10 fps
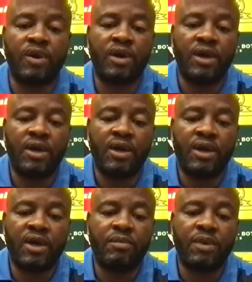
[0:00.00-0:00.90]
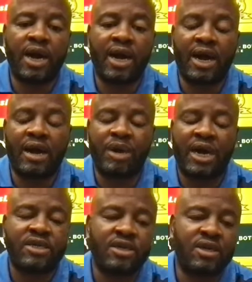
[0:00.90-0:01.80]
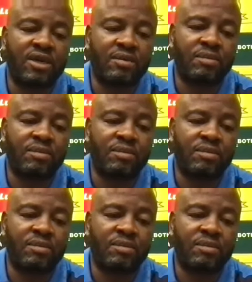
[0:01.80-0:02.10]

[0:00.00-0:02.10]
and Mkaka, Pachi,